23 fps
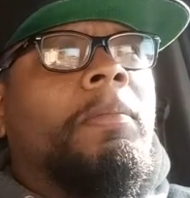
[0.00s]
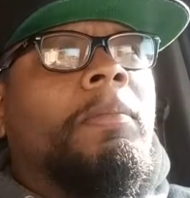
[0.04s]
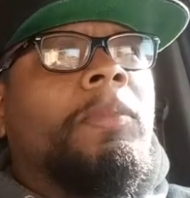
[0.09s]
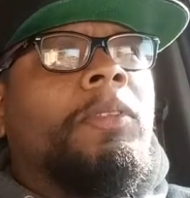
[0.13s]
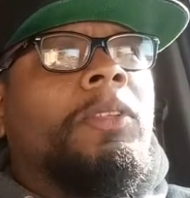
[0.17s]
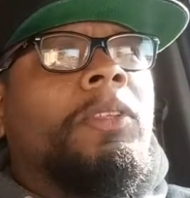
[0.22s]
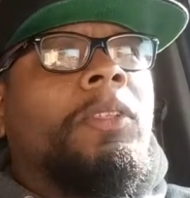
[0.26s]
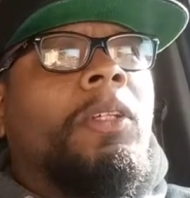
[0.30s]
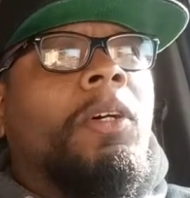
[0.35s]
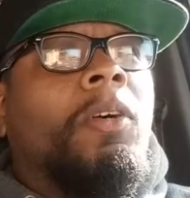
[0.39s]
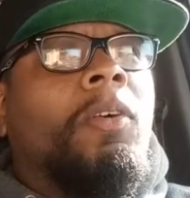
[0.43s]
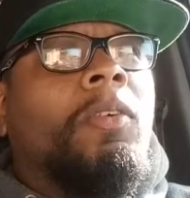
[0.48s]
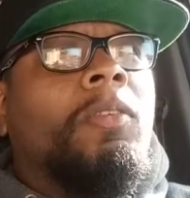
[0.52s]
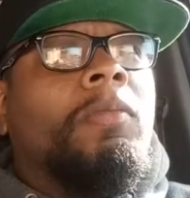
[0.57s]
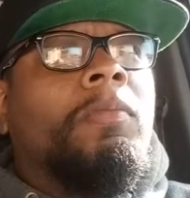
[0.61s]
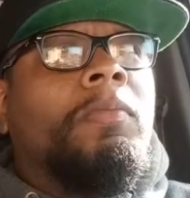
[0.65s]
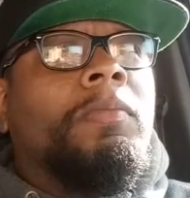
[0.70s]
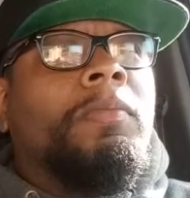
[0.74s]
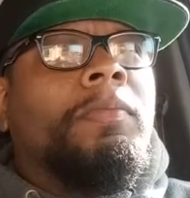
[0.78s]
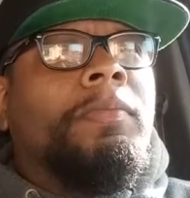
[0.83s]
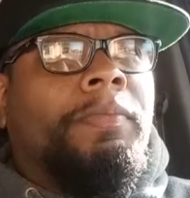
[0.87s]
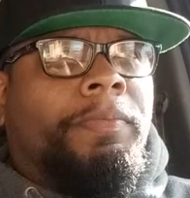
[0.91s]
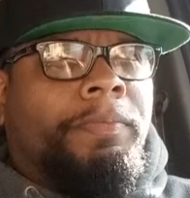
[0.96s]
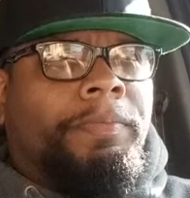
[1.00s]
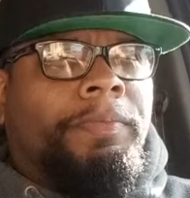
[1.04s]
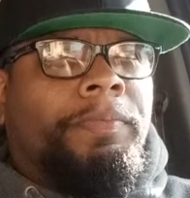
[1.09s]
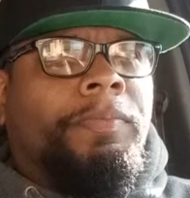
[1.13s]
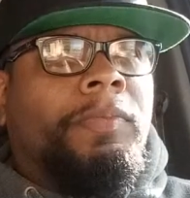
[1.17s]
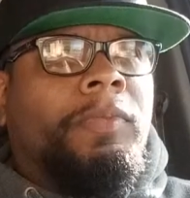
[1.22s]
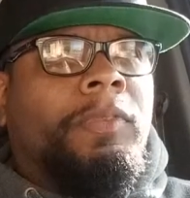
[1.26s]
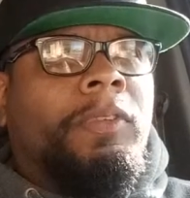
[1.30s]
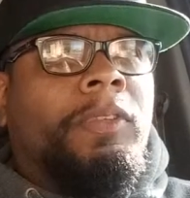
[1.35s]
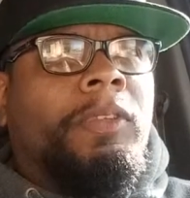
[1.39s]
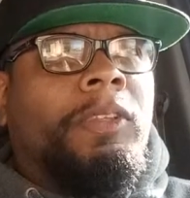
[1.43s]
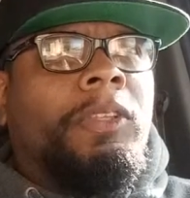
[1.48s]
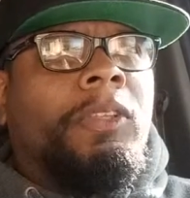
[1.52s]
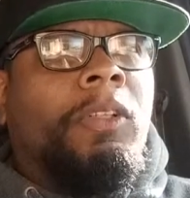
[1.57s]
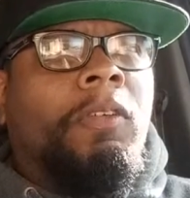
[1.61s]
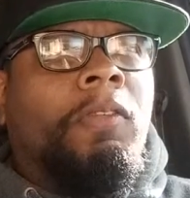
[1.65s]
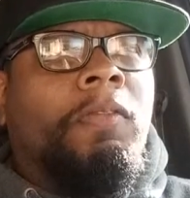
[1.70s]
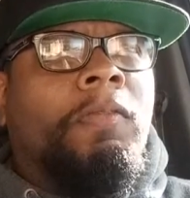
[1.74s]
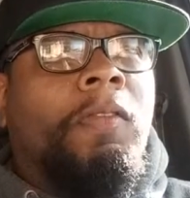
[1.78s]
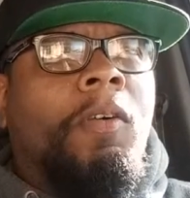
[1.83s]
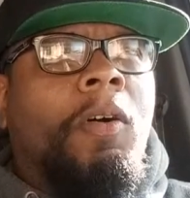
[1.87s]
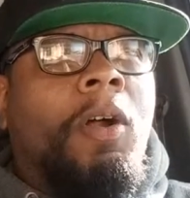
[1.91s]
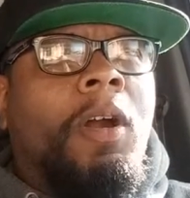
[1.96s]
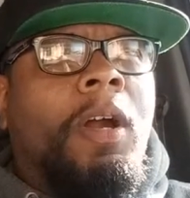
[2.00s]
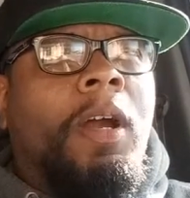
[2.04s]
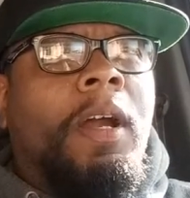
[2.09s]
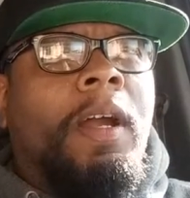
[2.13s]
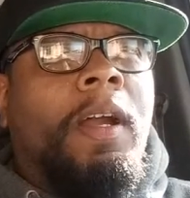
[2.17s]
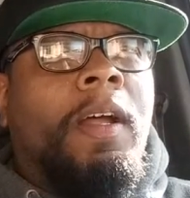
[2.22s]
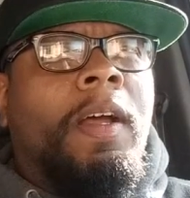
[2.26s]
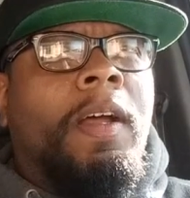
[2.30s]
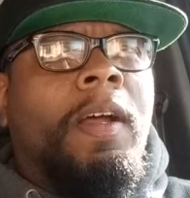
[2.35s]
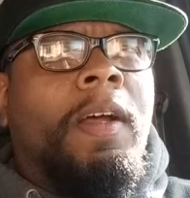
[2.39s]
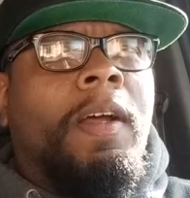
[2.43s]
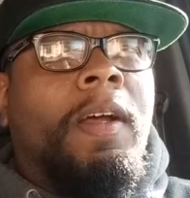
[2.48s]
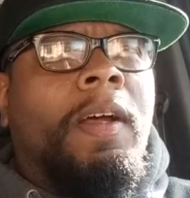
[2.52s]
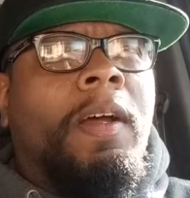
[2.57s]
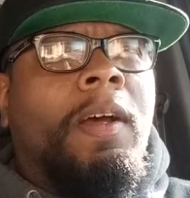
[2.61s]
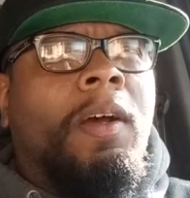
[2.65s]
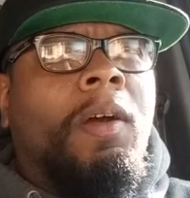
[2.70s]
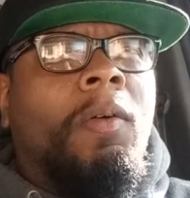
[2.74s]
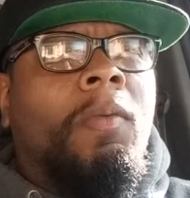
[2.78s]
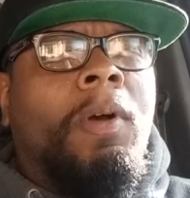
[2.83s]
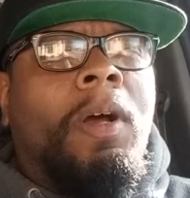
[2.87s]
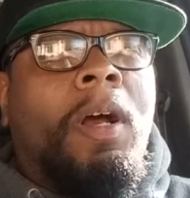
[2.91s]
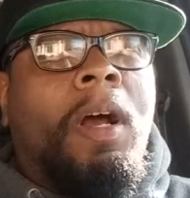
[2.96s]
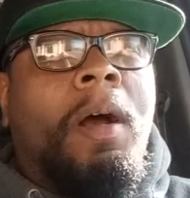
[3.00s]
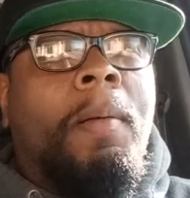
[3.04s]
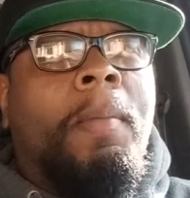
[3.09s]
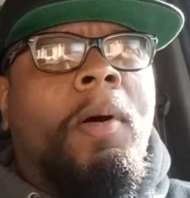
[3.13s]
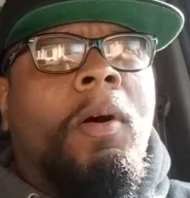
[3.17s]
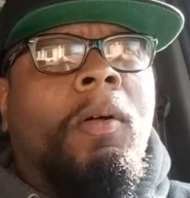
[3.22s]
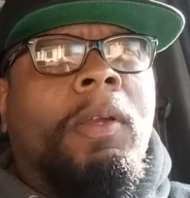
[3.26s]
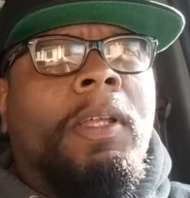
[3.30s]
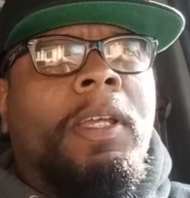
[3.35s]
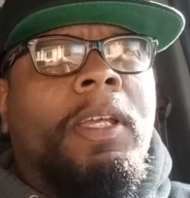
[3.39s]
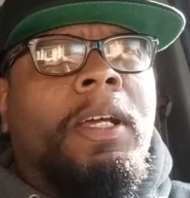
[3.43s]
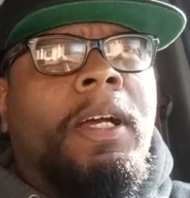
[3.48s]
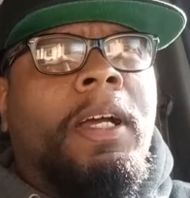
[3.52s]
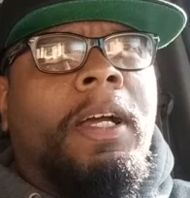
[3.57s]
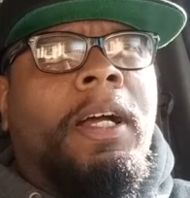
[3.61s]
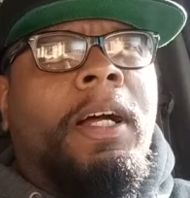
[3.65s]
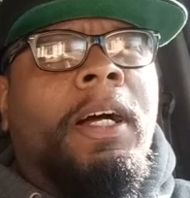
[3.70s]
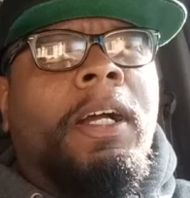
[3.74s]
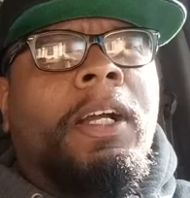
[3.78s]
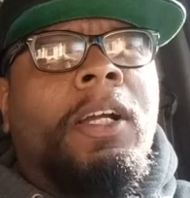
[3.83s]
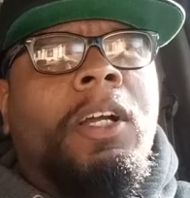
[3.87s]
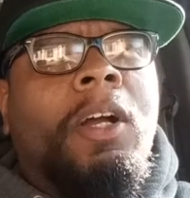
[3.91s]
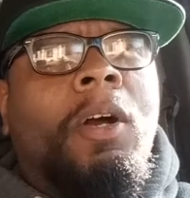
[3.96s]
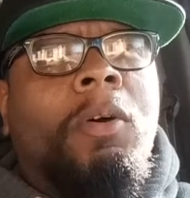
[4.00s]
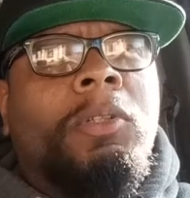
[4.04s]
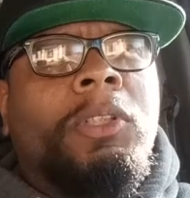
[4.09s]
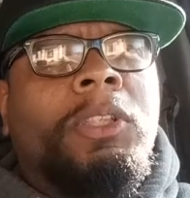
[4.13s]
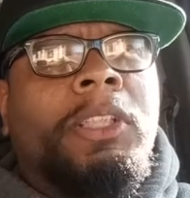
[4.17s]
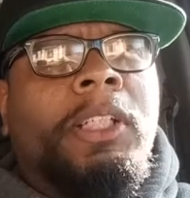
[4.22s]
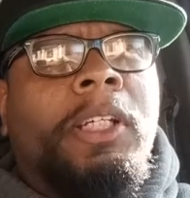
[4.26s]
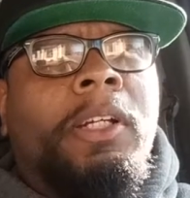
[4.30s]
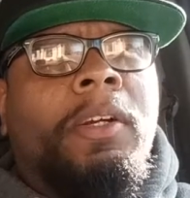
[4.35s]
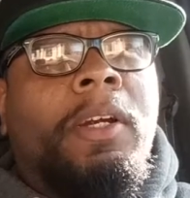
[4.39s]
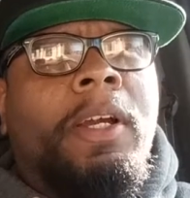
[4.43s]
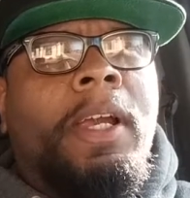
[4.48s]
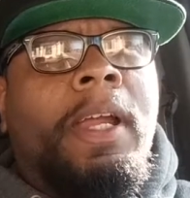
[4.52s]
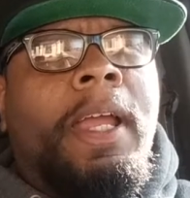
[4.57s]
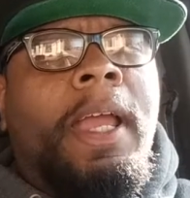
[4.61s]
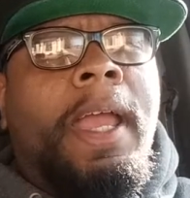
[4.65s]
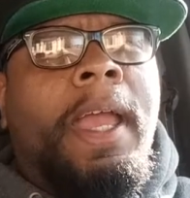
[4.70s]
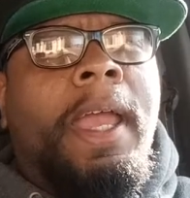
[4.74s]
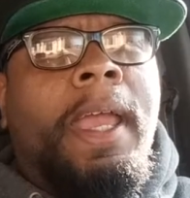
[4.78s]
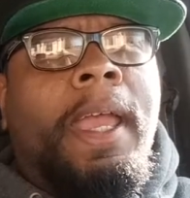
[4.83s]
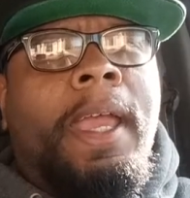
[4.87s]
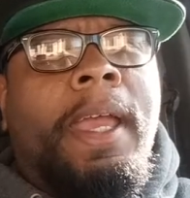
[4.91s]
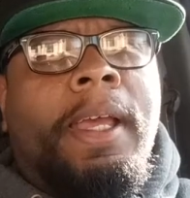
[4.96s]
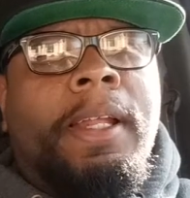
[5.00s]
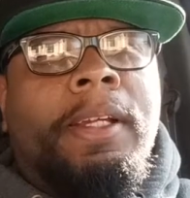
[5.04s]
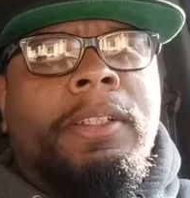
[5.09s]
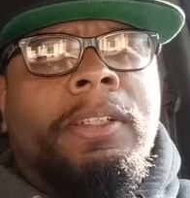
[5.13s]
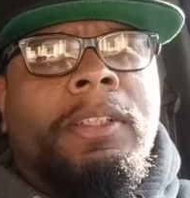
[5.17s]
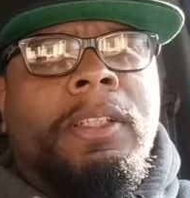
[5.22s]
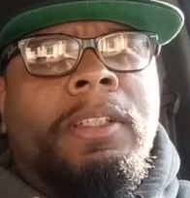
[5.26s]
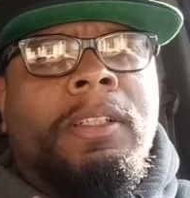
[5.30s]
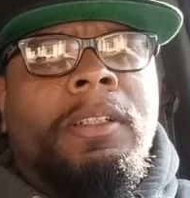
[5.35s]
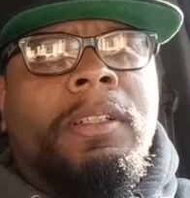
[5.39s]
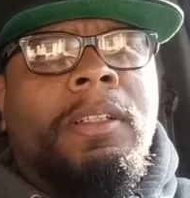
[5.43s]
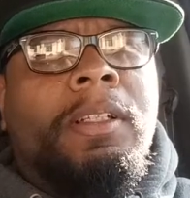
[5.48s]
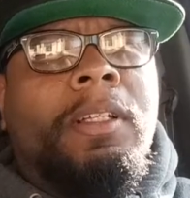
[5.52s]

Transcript: So far, I'm only a Goshare hands.